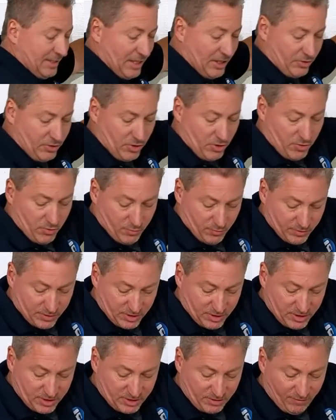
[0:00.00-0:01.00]
and then you
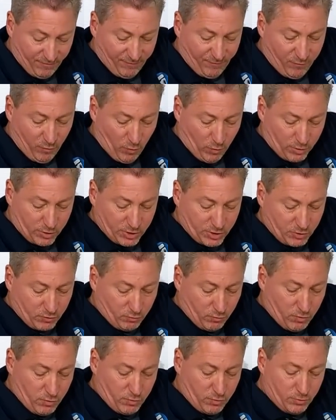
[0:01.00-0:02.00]
use these four
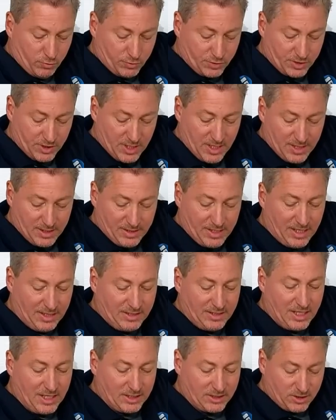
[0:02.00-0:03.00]
screws
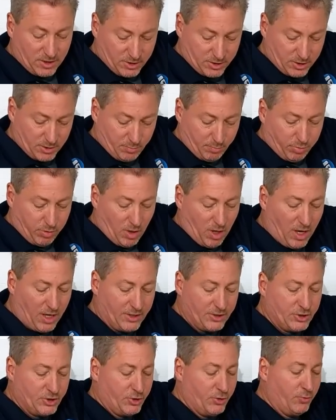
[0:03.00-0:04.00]
that Tesla
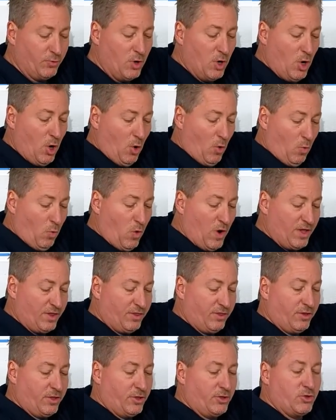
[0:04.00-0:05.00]
supplies you
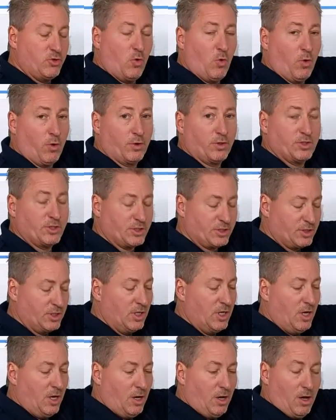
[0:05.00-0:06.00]
with the Torx
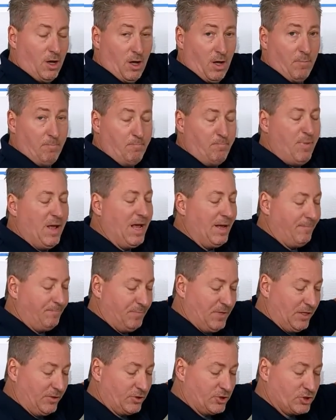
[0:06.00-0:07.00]
uh,
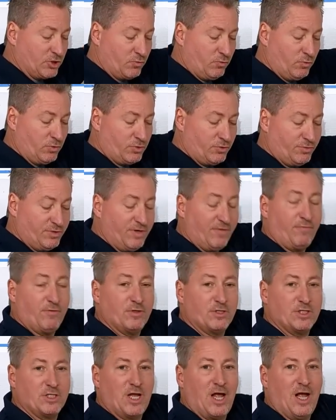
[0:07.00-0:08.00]
bit. Now the screws are different